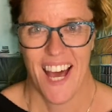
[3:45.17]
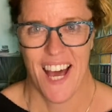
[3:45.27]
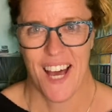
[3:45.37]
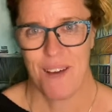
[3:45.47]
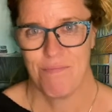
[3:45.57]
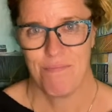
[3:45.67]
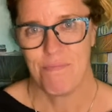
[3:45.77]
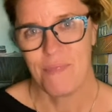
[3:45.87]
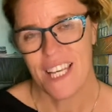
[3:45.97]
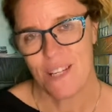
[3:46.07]
Um,
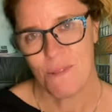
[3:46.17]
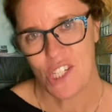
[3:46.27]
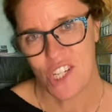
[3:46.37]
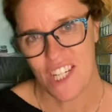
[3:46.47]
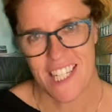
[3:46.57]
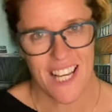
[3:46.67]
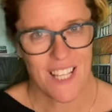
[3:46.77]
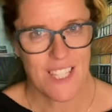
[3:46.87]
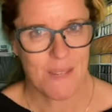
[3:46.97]
Please be sure to take